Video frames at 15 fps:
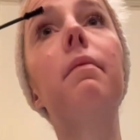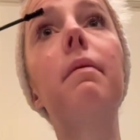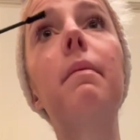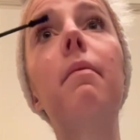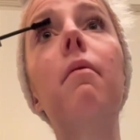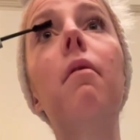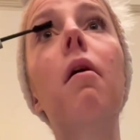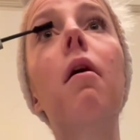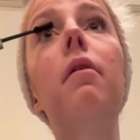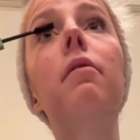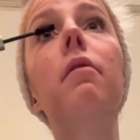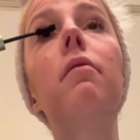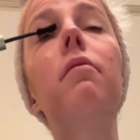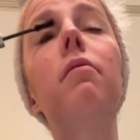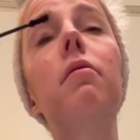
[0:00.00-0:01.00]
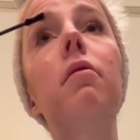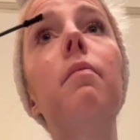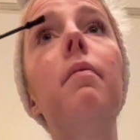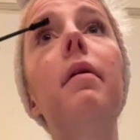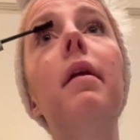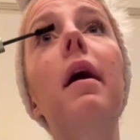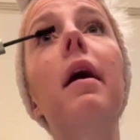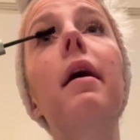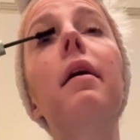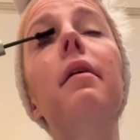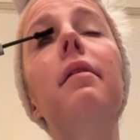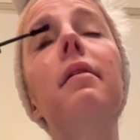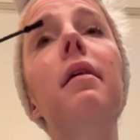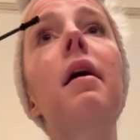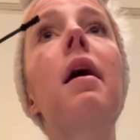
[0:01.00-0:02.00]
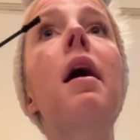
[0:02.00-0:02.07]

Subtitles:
people were also super nice.